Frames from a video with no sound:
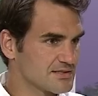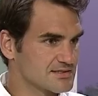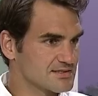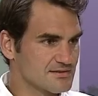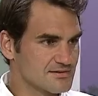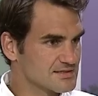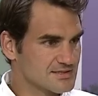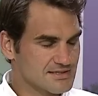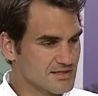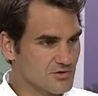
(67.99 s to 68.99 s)
I still
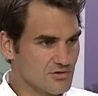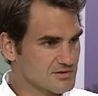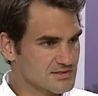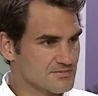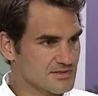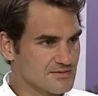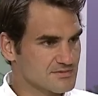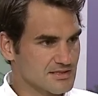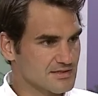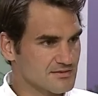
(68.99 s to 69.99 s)
see calls sometimes
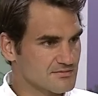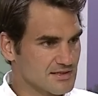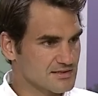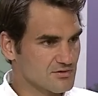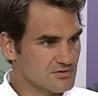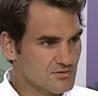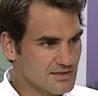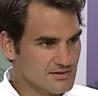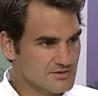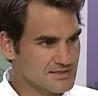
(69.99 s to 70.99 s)
I don't quite
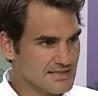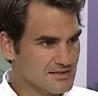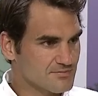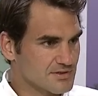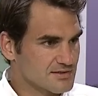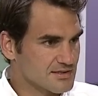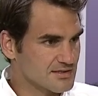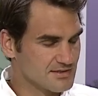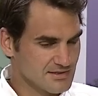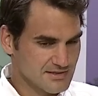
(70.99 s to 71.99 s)
understand, but
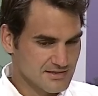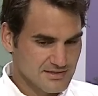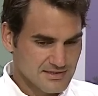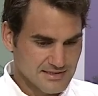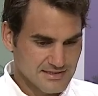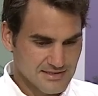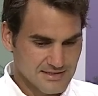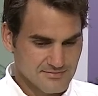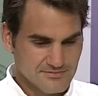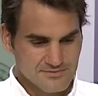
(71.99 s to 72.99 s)

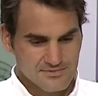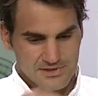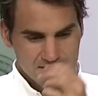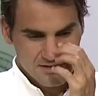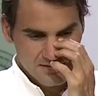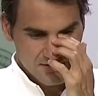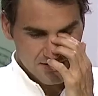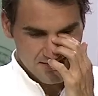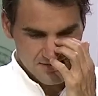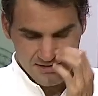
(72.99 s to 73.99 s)

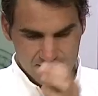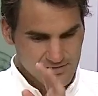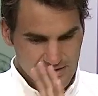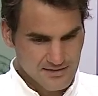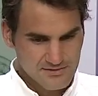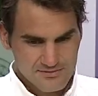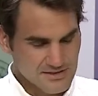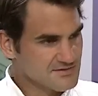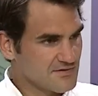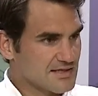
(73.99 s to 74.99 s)
I still think
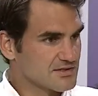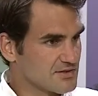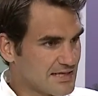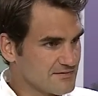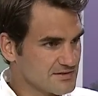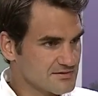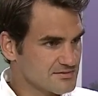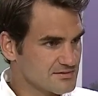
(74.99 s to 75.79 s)
it's fine to have it.